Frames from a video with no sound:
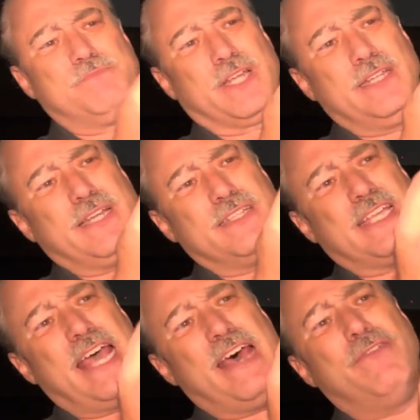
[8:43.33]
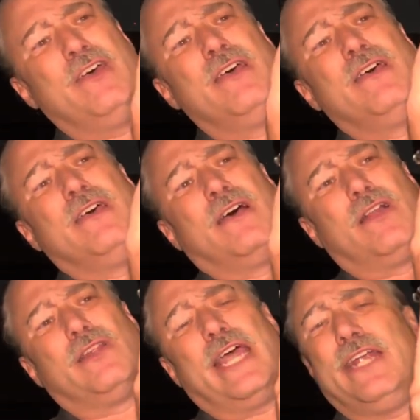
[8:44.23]
It does have a
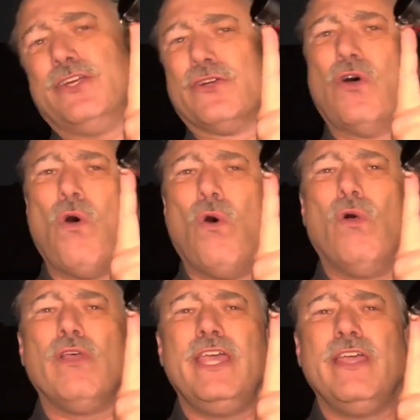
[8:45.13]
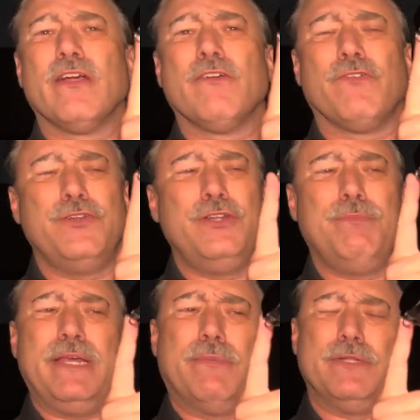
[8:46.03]
lanyard hole here for you to
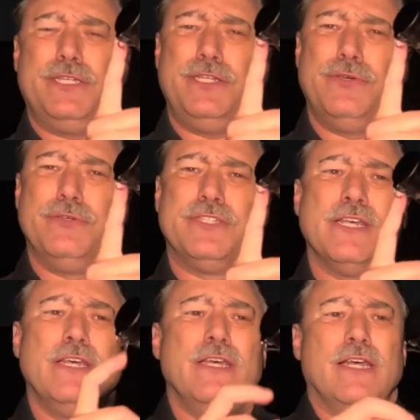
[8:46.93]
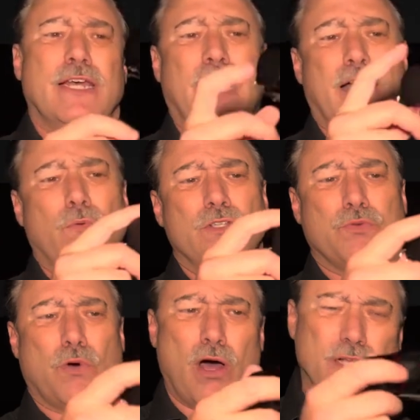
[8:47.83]
be able to use, which
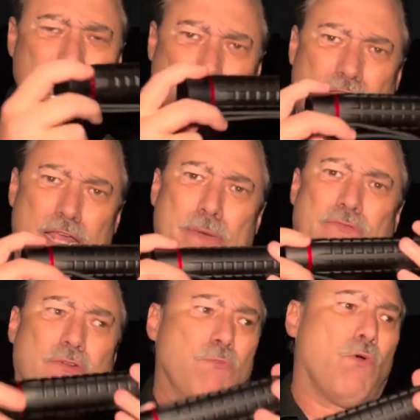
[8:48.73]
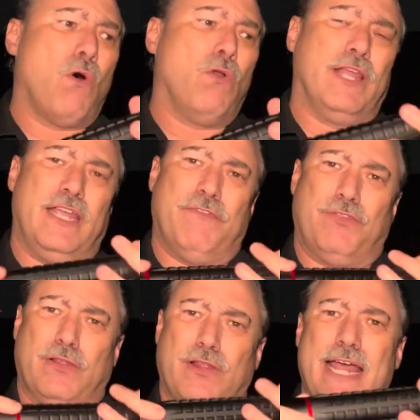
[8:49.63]
will also keep it from rolling if
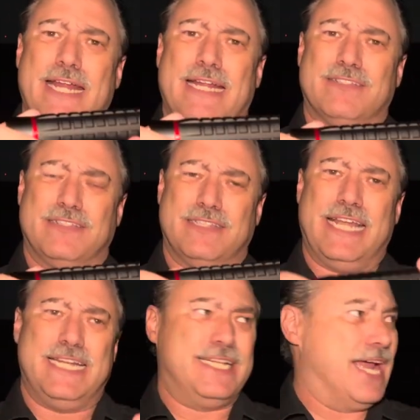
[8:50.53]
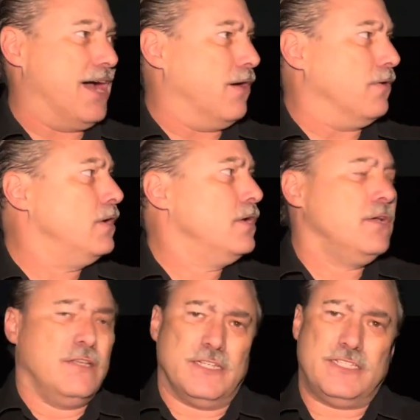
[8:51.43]
the light is laid down.
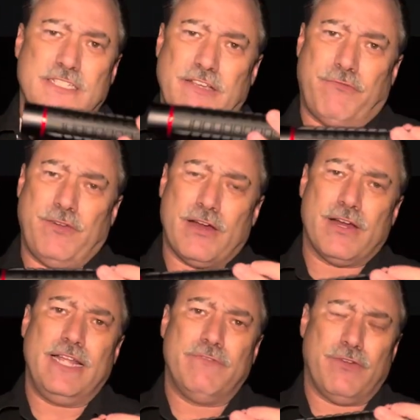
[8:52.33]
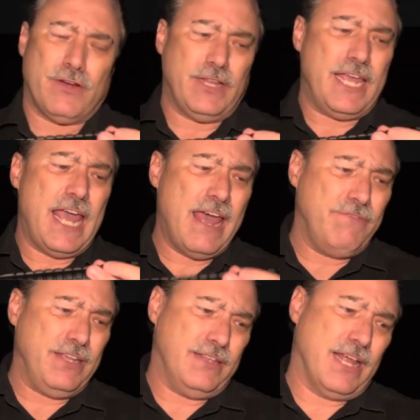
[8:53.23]
This is a fairly
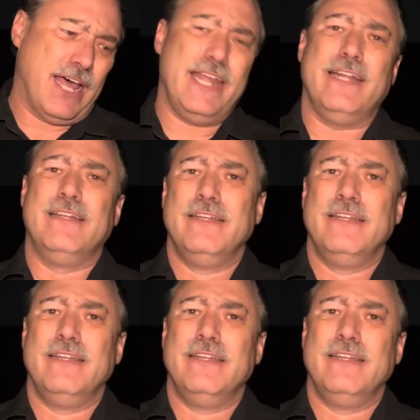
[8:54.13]
heavy light